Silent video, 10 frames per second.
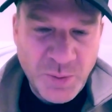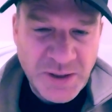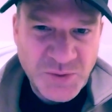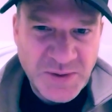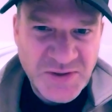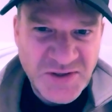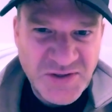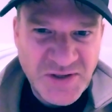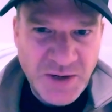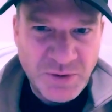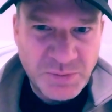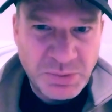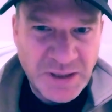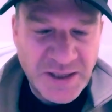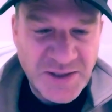which was the secret
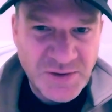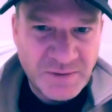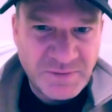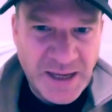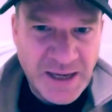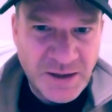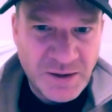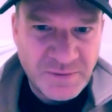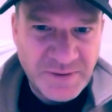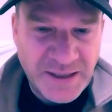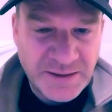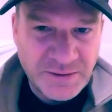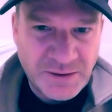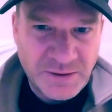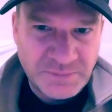police of Adolf
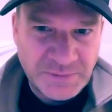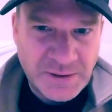Hitler.